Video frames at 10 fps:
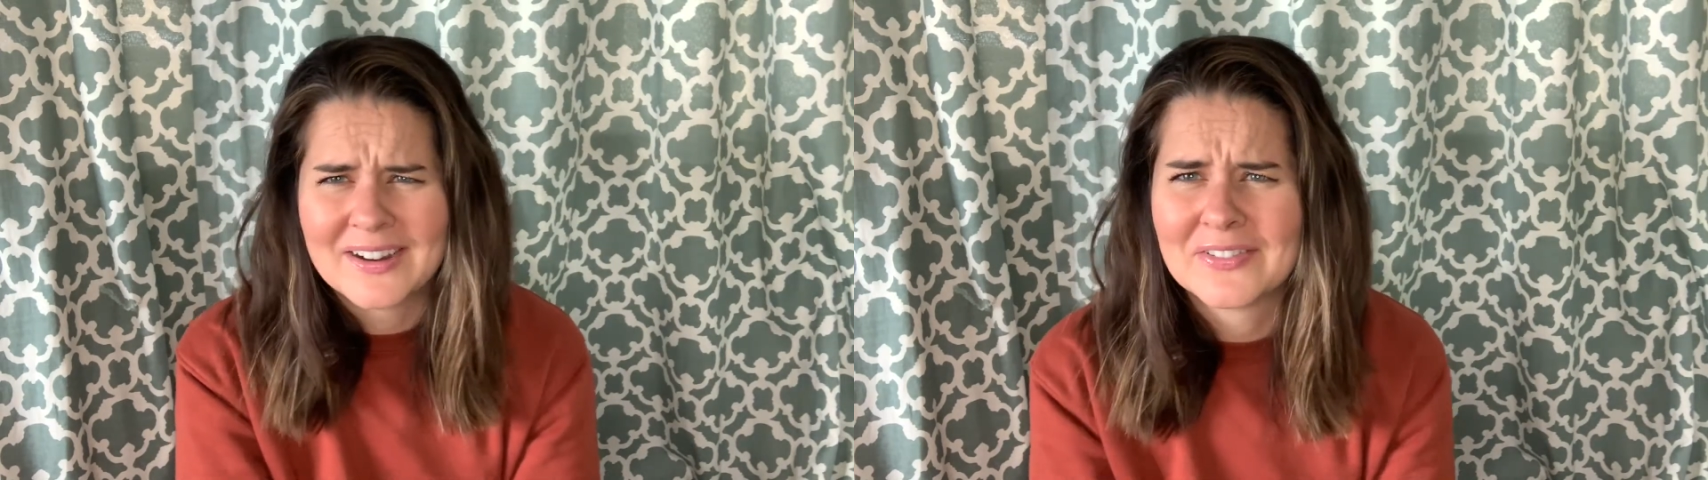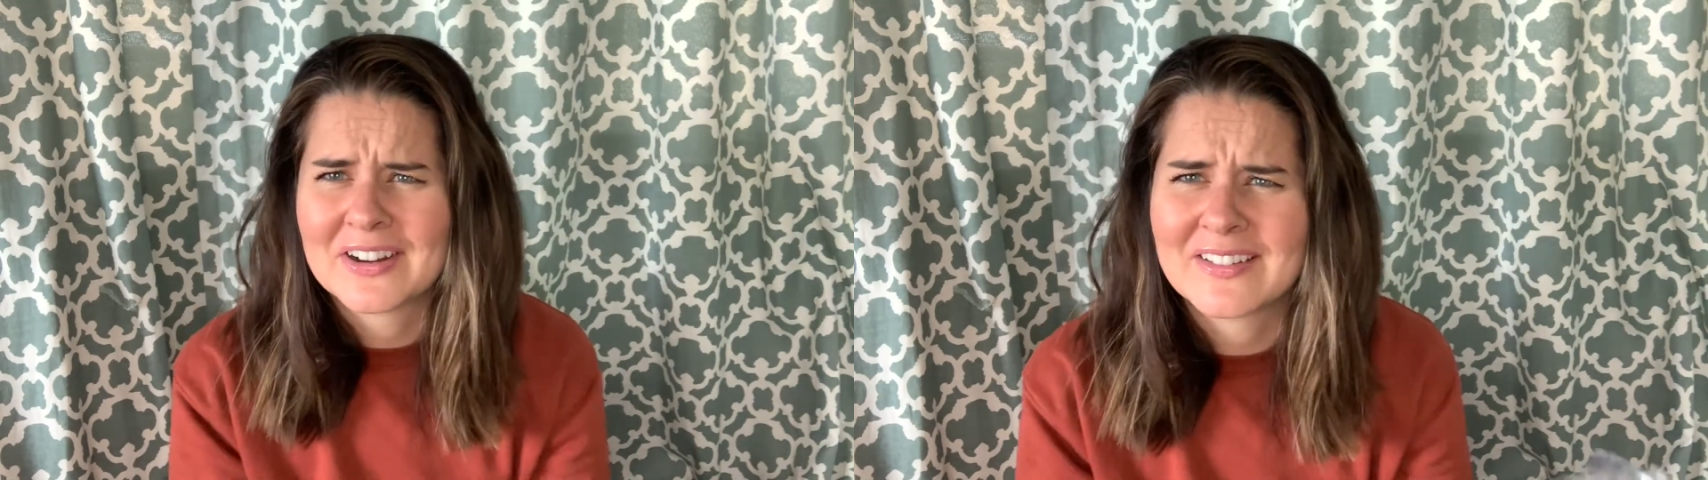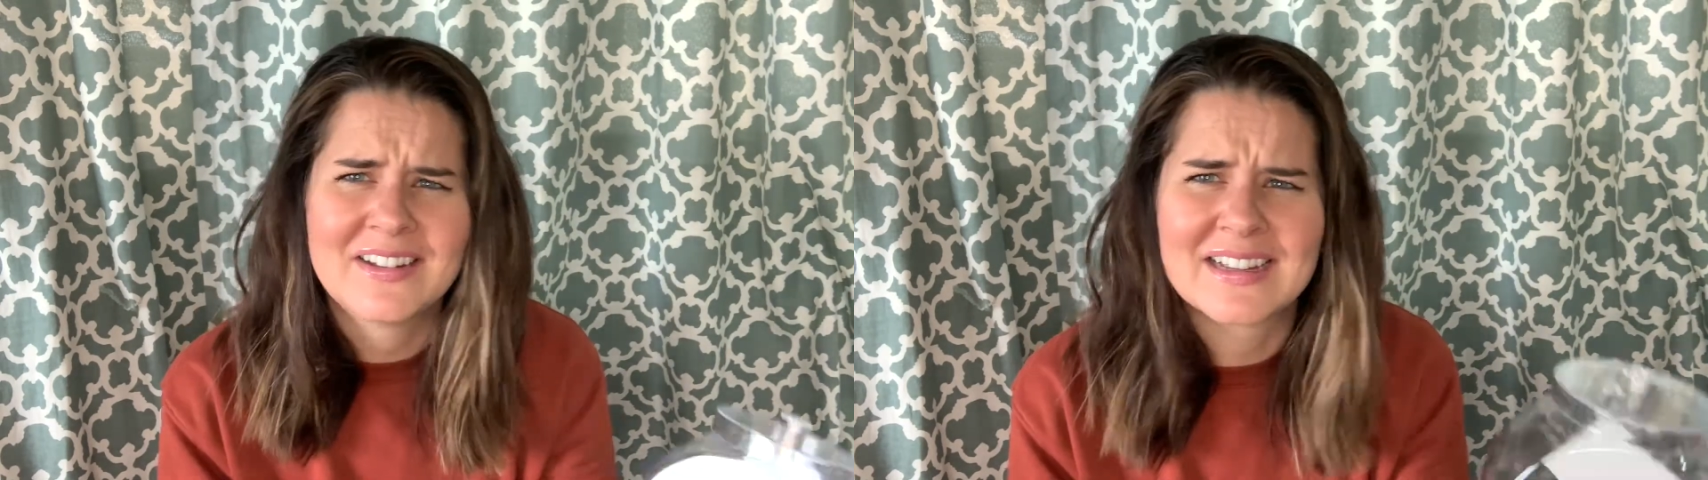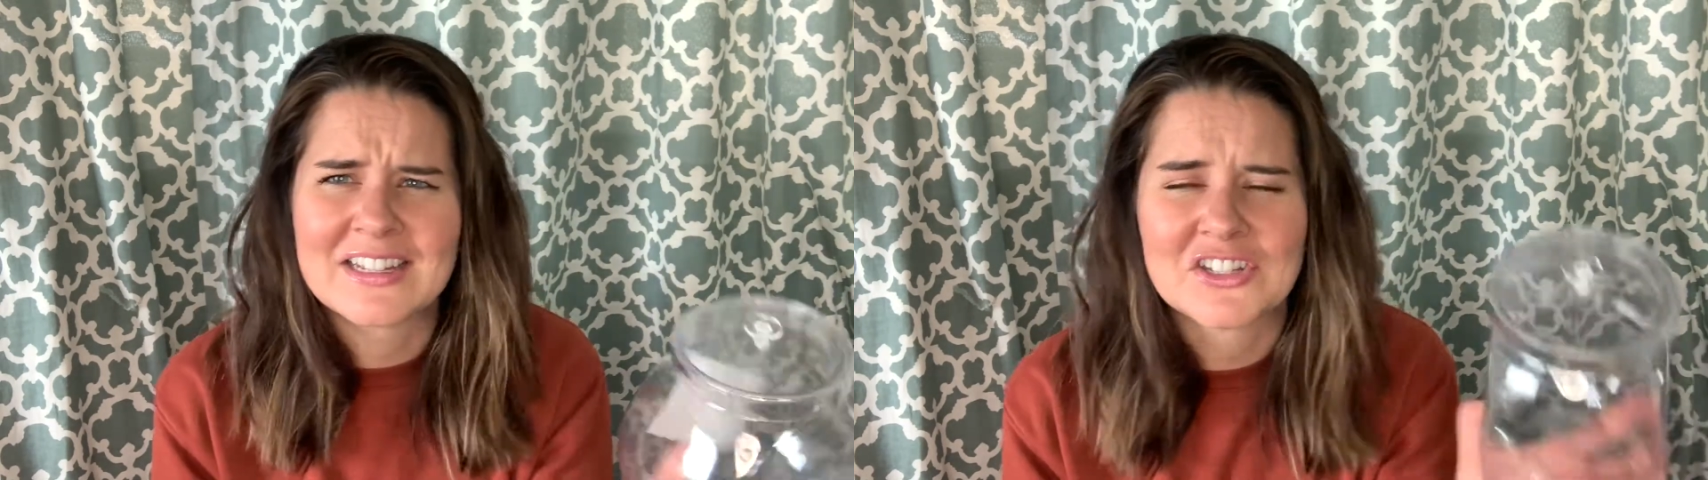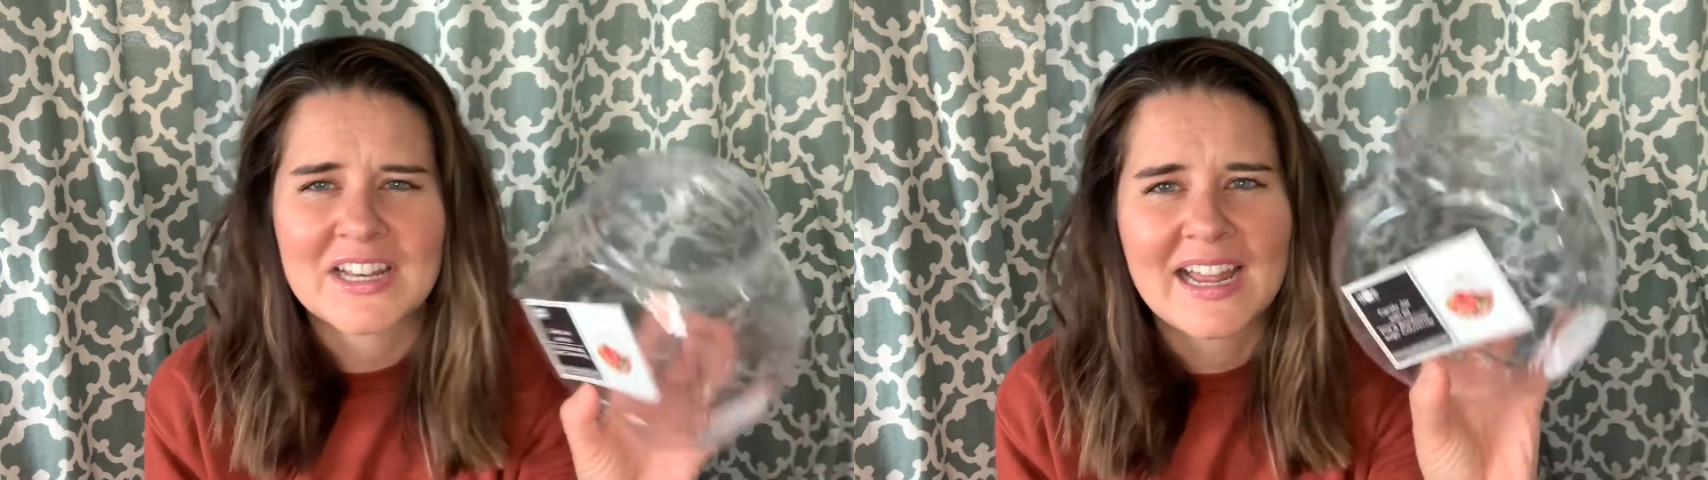of her little
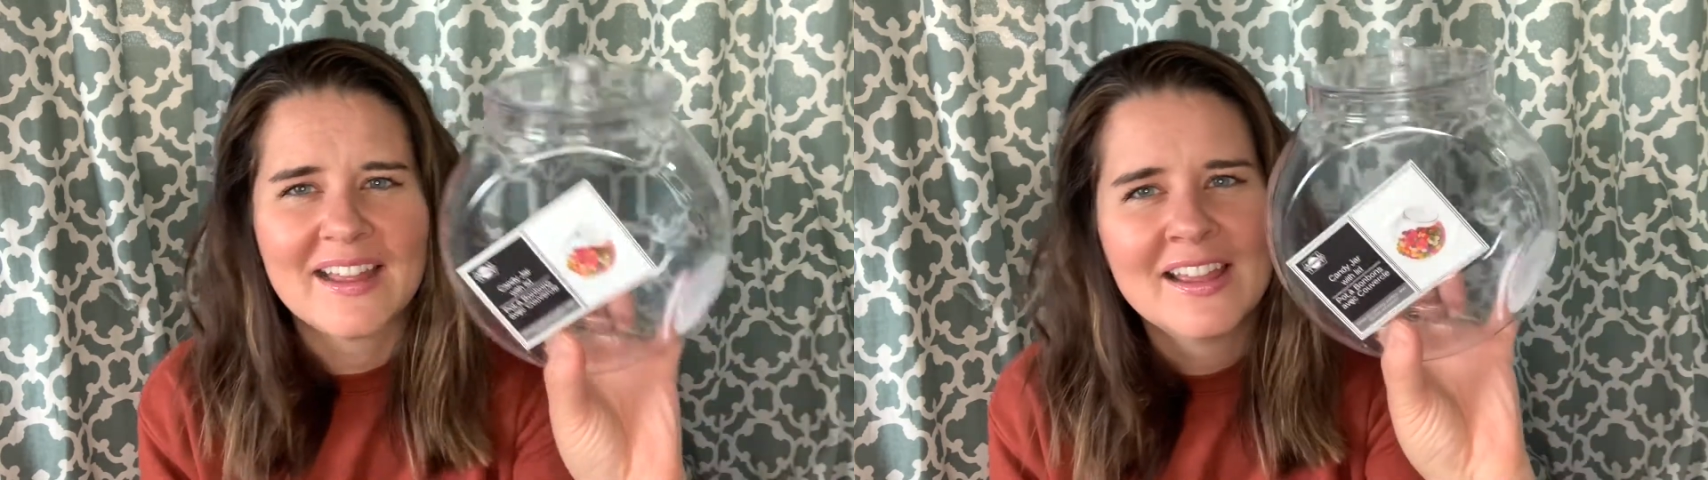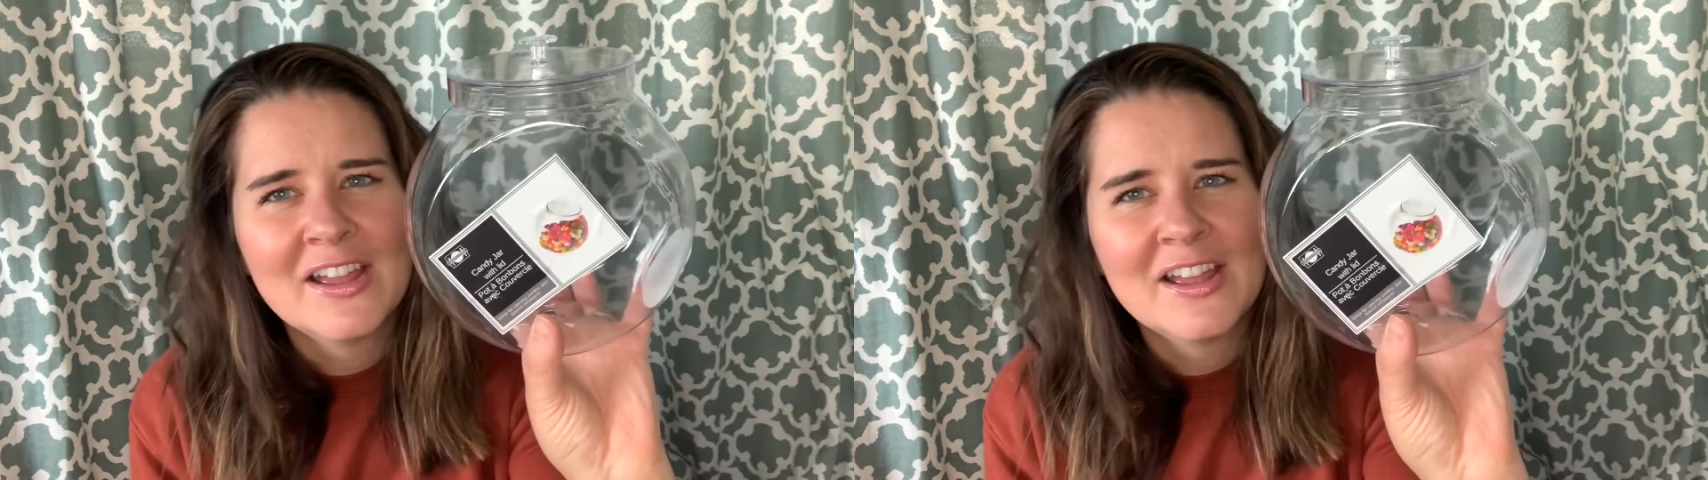kitchenette.